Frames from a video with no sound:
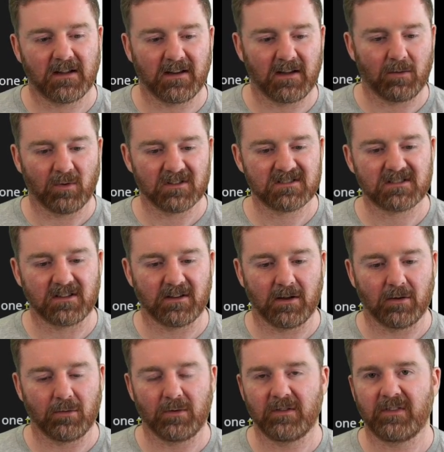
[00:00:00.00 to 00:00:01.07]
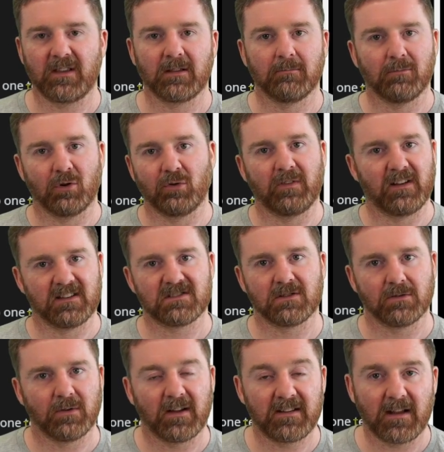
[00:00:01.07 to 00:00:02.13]
and then he wants to know if he can move
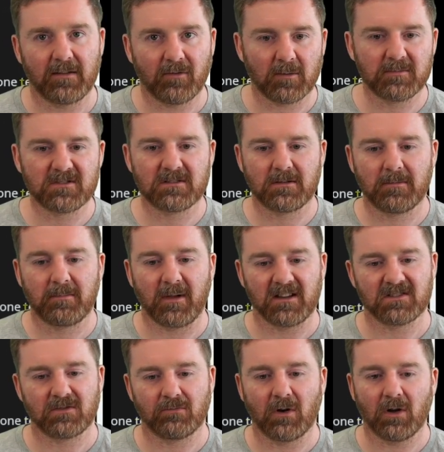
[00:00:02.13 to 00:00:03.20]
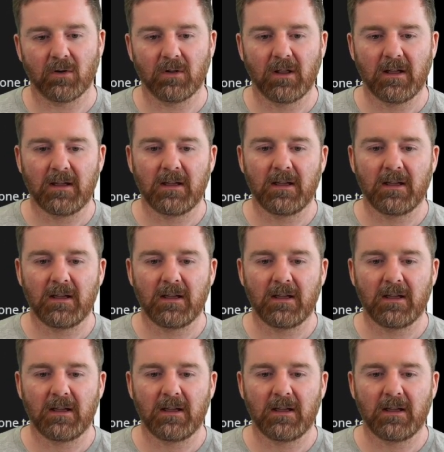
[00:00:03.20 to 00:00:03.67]
into a DevOps based role.